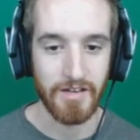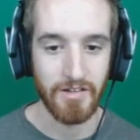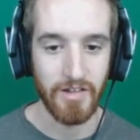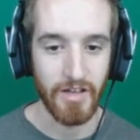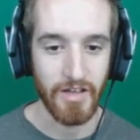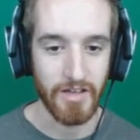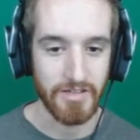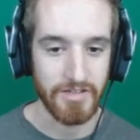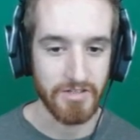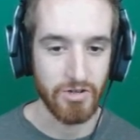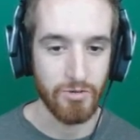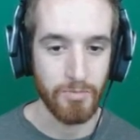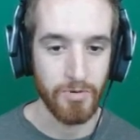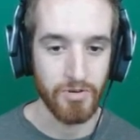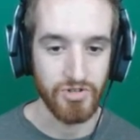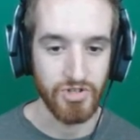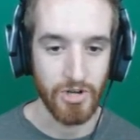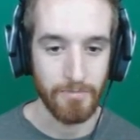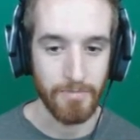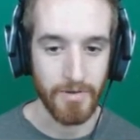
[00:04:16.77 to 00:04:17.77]
did like a
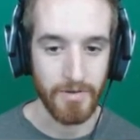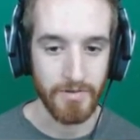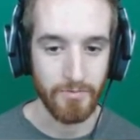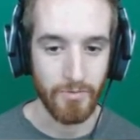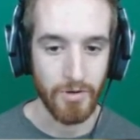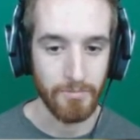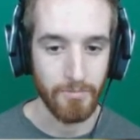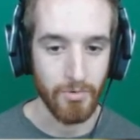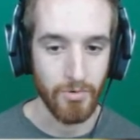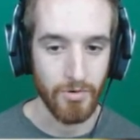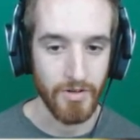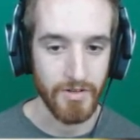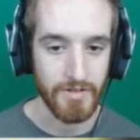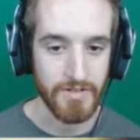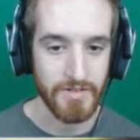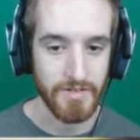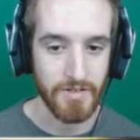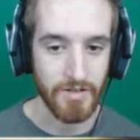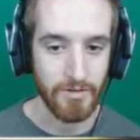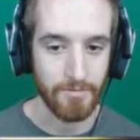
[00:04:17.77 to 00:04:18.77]
super jump at one
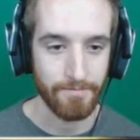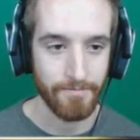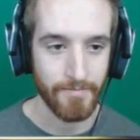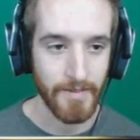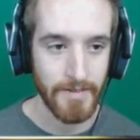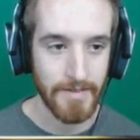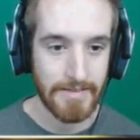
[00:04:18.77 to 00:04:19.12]
point, so...